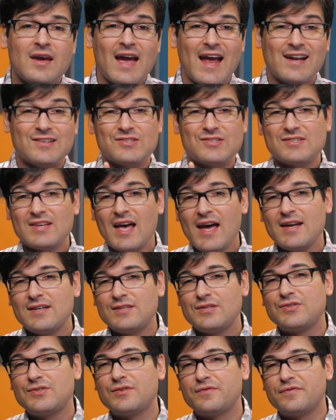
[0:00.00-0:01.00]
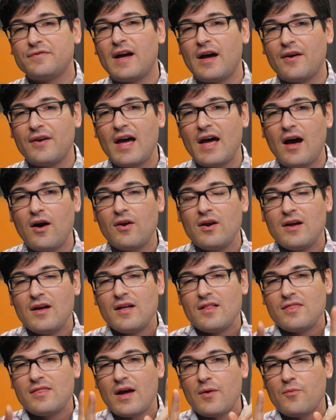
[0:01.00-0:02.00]
and scientists have found out
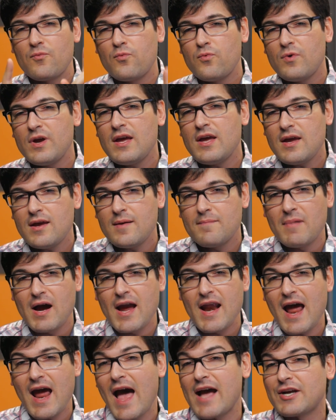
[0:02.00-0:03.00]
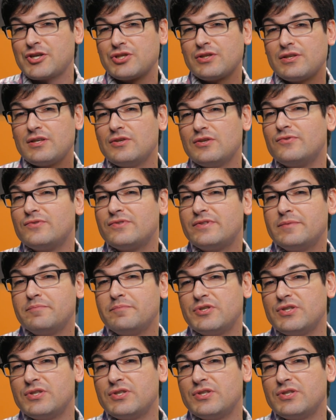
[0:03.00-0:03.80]
that we might actually use them